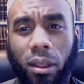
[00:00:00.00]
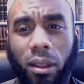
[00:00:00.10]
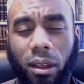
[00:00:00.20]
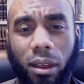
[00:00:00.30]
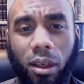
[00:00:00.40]

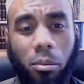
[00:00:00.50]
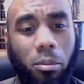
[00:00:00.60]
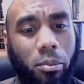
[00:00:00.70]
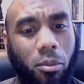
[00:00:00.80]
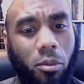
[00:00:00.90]
Uh,
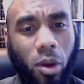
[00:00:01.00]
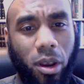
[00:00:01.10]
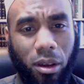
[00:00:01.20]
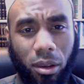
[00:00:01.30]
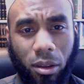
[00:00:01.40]

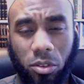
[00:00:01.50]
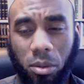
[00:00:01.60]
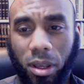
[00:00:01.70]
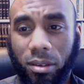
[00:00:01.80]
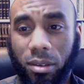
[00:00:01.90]
when Allah
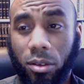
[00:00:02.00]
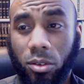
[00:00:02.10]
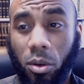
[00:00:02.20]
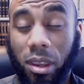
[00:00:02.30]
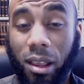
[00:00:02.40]
subhanahu wa ta'ala has
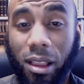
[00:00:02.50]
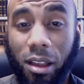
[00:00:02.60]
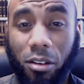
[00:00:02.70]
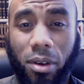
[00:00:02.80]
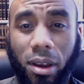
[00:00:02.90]
already
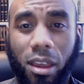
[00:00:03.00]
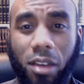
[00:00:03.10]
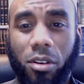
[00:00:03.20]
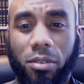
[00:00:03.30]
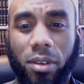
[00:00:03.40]
clarified
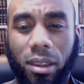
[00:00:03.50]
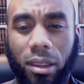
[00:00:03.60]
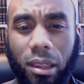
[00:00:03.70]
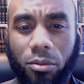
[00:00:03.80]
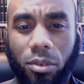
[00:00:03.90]
everything
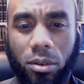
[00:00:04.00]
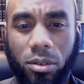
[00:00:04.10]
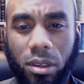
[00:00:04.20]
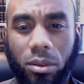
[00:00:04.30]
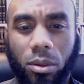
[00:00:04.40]
for
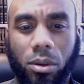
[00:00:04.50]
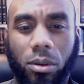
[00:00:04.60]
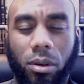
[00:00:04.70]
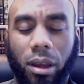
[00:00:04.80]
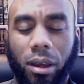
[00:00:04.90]
us in the
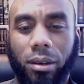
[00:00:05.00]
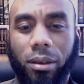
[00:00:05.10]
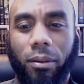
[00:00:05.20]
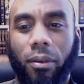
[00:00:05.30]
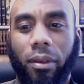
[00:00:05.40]

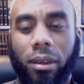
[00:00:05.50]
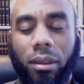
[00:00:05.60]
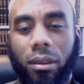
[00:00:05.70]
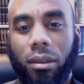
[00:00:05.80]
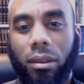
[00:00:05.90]
Quran.
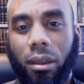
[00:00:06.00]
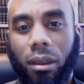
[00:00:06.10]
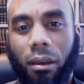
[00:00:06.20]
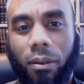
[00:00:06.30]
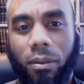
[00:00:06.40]

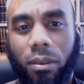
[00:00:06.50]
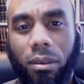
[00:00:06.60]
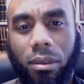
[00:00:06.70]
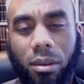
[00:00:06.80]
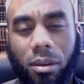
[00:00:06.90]
And
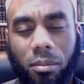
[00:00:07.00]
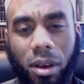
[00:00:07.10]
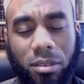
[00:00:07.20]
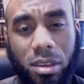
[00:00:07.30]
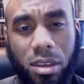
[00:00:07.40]

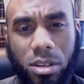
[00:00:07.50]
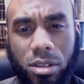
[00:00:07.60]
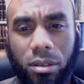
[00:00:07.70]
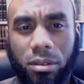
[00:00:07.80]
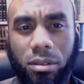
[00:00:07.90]
my
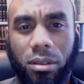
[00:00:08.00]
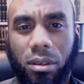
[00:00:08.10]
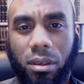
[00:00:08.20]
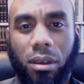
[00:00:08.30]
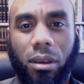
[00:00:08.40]
teachers,
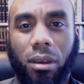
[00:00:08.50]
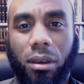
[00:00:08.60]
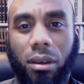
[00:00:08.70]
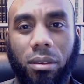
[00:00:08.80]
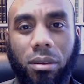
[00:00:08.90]

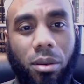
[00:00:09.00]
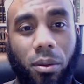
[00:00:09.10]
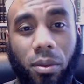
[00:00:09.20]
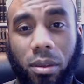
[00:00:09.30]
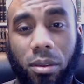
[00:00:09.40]
you
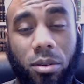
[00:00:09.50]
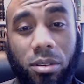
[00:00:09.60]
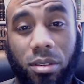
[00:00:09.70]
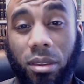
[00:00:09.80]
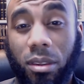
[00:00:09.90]
know, they used
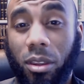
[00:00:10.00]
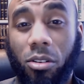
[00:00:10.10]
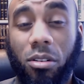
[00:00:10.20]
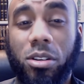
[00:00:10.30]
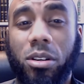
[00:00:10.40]
to say that the
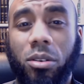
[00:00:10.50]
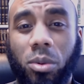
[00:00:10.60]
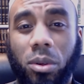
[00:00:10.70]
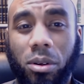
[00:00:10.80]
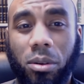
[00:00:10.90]
Christians
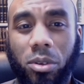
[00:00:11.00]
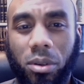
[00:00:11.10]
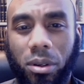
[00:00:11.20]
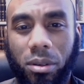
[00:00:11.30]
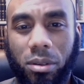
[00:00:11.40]
would come
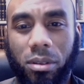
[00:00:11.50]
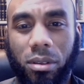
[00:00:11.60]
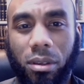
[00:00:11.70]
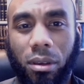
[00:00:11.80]
to us